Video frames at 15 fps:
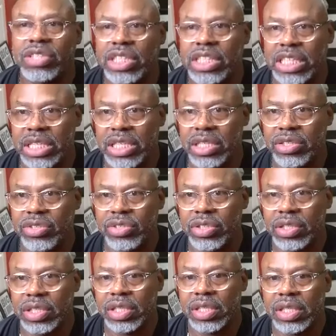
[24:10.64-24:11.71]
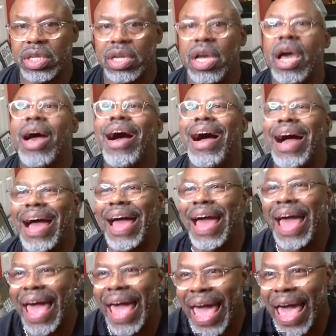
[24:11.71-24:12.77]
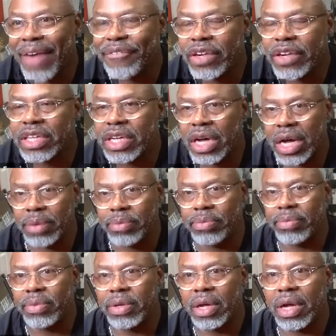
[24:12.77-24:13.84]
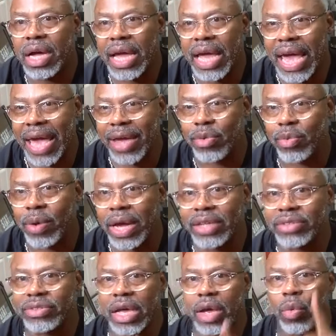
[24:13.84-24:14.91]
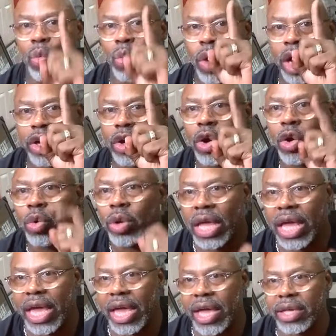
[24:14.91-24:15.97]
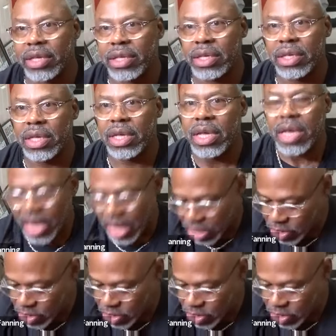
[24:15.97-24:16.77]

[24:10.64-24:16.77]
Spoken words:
cheese, a 1/2 cup of egg whites, and 1 whole egg. And